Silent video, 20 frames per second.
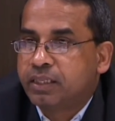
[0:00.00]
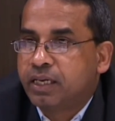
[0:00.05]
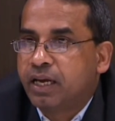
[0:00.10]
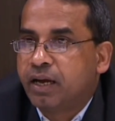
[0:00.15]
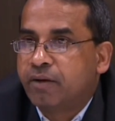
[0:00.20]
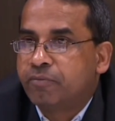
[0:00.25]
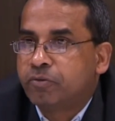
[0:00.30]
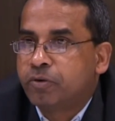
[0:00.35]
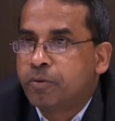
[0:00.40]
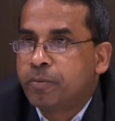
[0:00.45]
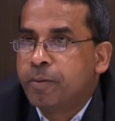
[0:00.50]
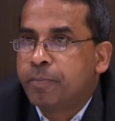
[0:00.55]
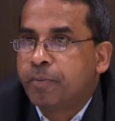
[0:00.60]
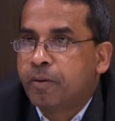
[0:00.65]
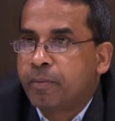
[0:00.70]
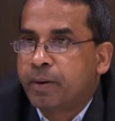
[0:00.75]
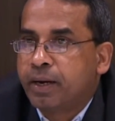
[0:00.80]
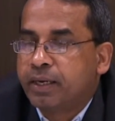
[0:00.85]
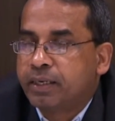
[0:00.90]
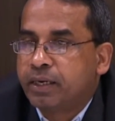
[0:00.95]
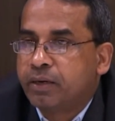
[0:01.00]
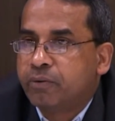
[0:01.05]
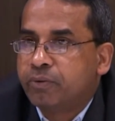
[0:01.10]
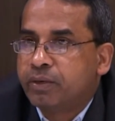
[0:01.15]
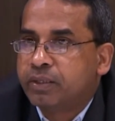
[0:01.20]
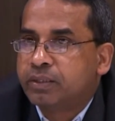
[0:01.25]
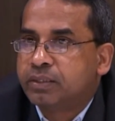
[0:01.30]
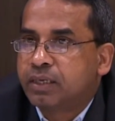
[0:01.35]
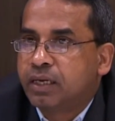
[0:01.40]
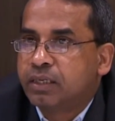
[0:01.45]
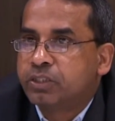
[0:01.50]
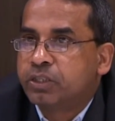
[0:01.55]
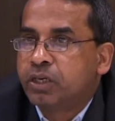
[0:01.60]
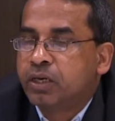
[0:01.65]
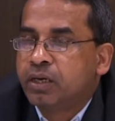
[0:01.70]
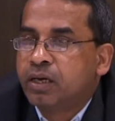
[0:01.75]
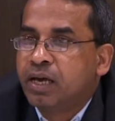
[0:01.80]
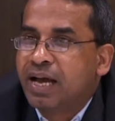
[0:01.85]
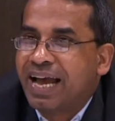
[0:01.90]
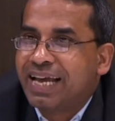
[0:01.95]
They have to be provided with such
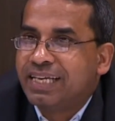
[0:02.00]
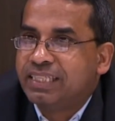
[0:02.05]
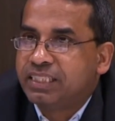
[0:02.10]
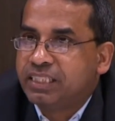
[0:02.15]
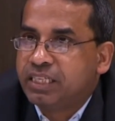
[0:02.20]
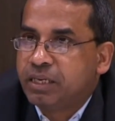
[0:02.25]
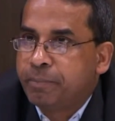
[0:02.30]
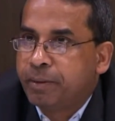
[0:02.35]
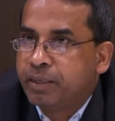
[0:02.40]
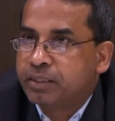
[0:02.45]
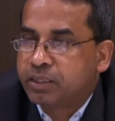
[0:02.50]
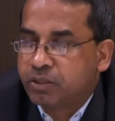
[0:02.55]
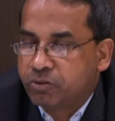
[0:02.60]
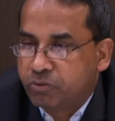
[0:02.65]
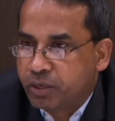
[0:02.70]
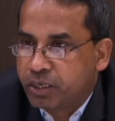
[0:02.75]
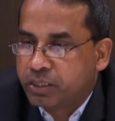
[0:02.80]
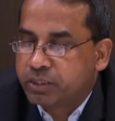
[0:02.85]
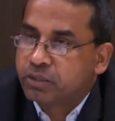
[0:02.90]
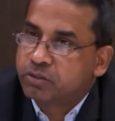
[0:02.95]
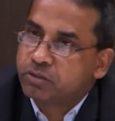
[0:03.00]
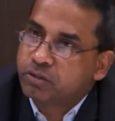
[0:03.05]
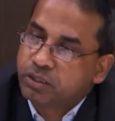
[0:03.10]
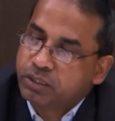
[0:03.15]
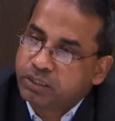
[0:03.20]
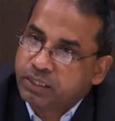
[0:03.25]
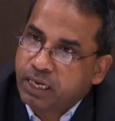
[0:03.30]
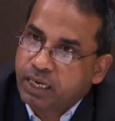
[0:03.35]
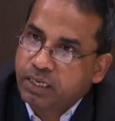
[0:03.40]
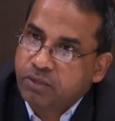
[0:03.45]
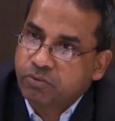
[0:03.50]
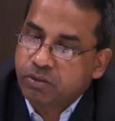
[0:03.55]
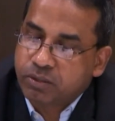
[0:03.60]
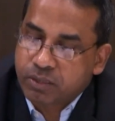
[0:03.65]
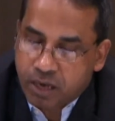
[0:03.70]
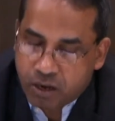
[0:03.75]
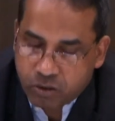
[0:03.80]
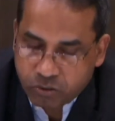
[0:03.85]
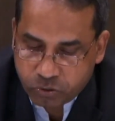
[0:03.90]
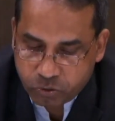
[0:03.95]
ICT-based education. So the challenge
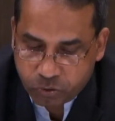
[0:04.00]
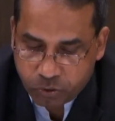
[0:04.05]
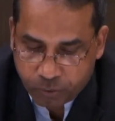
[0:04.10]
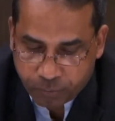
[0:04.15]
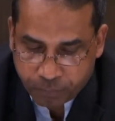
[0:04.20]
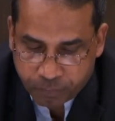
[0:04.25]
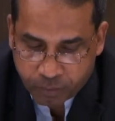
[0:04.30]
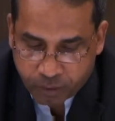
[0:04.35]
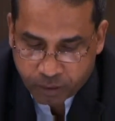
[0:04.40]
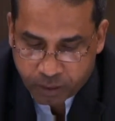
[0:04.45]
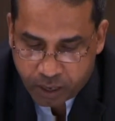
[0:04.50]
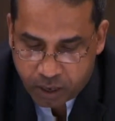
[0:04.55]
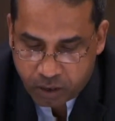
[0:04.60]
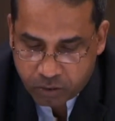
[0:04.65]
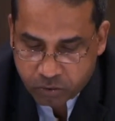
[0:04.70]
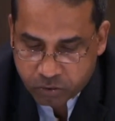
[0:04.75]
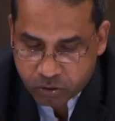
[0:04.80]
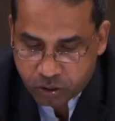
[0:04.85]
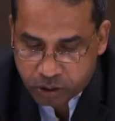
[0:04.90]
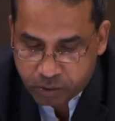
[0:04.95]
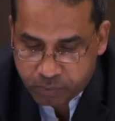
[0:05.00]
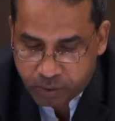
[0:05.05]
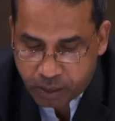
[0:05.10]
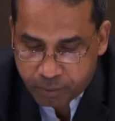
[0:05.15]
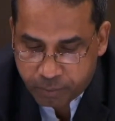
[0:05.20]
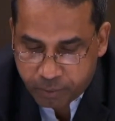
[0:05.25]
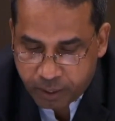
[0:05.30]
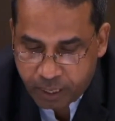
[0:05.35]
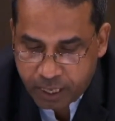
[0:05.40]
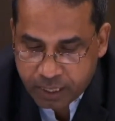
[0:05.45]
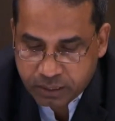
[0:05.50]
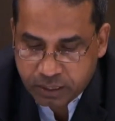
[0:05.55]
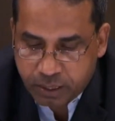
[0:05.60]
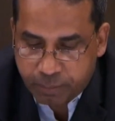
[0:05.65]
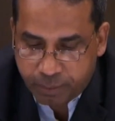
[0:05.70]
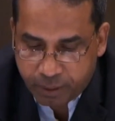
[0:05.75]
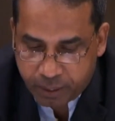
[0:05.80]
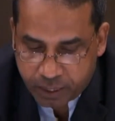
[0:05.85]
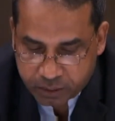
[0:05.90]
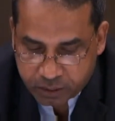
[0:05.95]
was how to sort of harmonize the
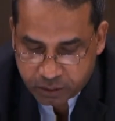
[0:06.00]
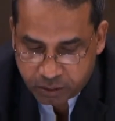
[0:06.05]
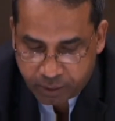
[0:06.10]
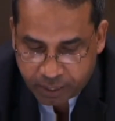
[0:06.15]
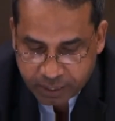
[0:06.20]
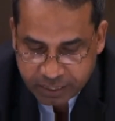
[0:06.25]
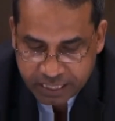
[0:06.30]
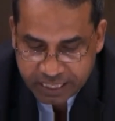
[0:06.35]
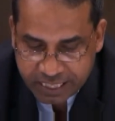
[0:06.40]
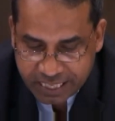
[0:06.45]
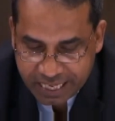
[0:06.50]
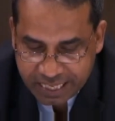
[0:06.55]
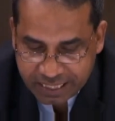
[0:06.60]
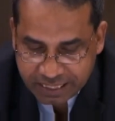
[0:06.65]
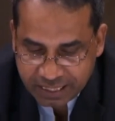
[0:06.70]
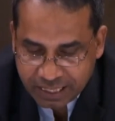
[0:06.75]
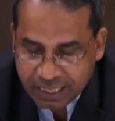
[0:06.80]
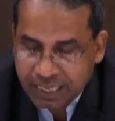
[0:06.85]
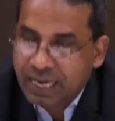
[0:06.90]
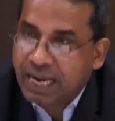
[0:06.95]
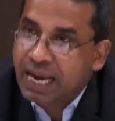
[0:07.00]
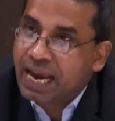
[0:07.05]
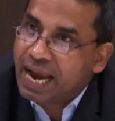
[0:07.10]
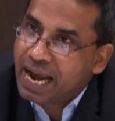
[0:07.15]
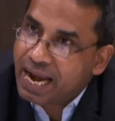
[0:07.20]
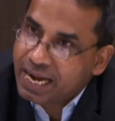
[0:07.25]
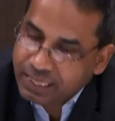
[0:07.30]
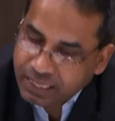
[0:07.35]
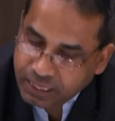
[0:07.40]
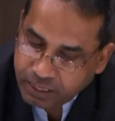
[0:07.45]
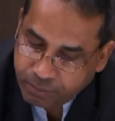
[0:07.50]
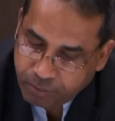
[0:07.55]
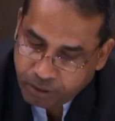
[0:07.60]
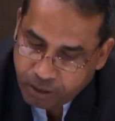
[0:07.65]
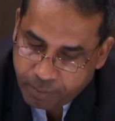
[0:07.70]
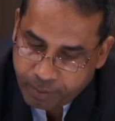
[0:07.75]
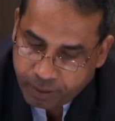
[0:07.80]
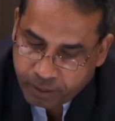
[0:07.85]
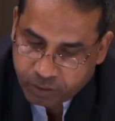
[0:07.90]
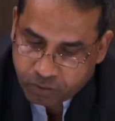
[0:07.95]
application of ICTs and the
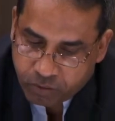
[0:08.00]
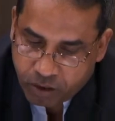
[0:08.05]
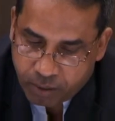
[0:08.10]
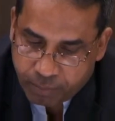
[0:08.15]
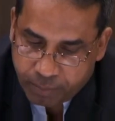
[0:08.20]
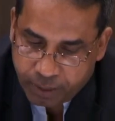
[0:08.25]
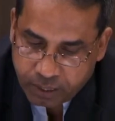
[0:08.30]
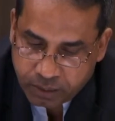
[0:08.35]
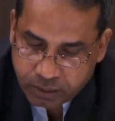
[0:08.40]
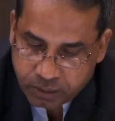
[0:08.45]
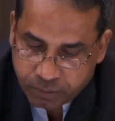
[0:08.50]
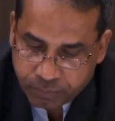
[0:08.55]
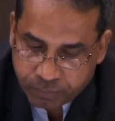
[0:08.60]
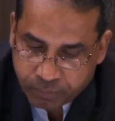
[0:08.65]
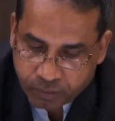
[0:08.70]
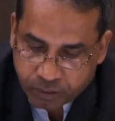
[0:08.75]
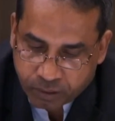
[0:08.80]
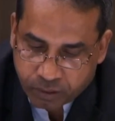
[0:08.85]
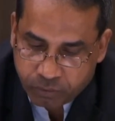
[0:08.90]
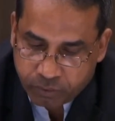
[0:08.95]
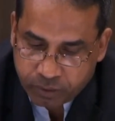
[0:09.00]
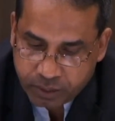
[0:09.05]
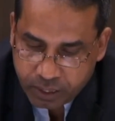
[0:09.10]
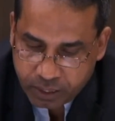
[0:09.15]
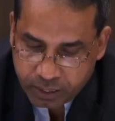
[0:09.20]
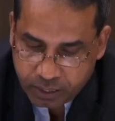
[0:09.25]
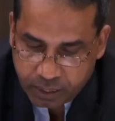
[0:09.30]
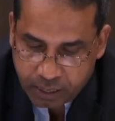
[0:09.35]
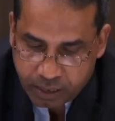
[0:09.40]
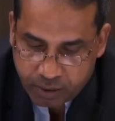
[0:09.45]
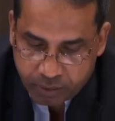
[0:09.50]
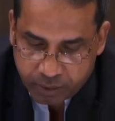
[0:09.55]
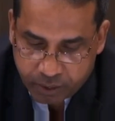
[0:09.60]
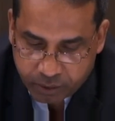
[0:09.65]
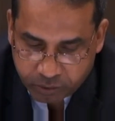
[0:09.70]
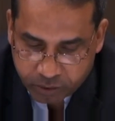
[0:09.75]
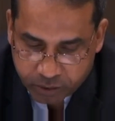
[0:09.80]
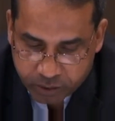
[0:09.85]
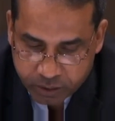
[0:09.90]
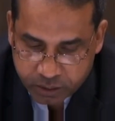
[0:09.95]
development requirements within the our
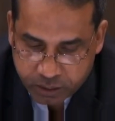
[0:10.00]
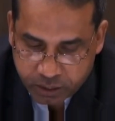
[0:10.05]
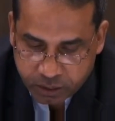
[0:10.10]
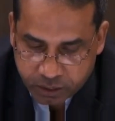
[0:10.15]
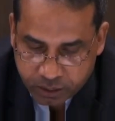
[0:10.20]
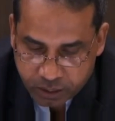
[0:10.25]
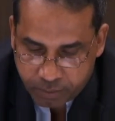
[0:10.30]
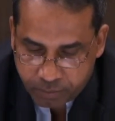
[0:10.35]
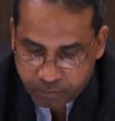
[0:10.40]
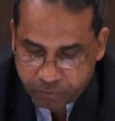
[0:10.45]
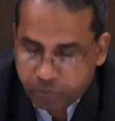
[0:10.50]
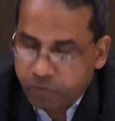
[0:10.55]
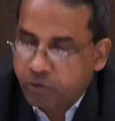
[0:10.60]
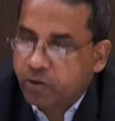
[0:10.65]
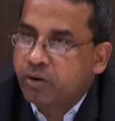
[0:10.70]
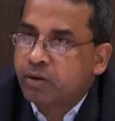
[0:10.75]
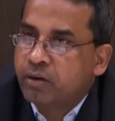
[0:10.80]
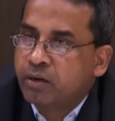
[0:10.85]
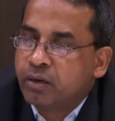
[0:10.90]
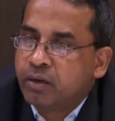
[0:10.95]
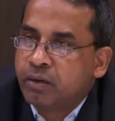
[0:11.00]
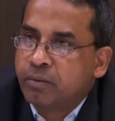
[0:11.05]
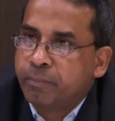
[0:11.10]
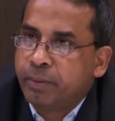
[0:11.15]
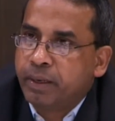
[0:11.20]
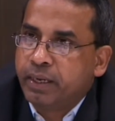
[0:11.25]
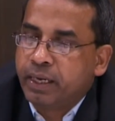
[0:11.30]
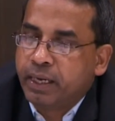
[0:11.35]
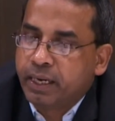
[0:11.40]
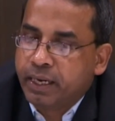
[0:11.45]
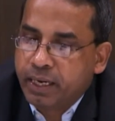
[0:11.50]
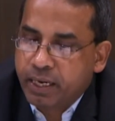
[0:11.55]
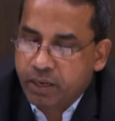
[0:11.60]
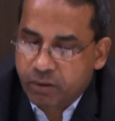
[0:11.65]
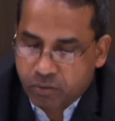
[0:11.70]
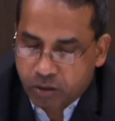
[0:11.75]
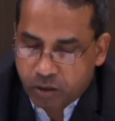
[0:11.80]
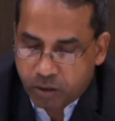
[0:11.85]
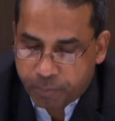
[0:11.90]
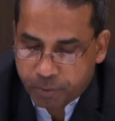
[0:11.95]
educational system for bringing in
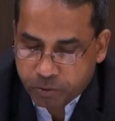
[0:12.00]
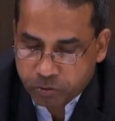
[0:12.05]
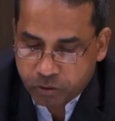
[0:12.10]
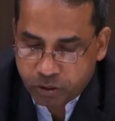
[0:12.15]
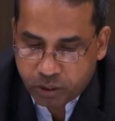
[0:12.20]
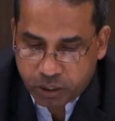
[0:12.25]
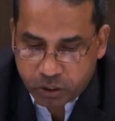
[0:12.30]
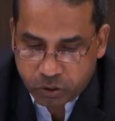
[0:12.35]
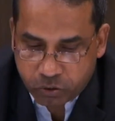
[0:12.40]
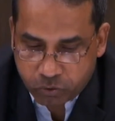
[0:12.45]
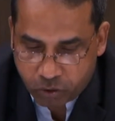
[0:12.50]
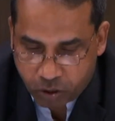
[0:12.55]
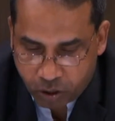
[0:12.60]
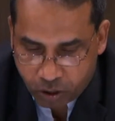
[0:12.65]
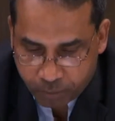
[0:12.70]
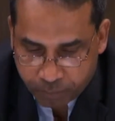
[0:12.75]
equal opportunities to all.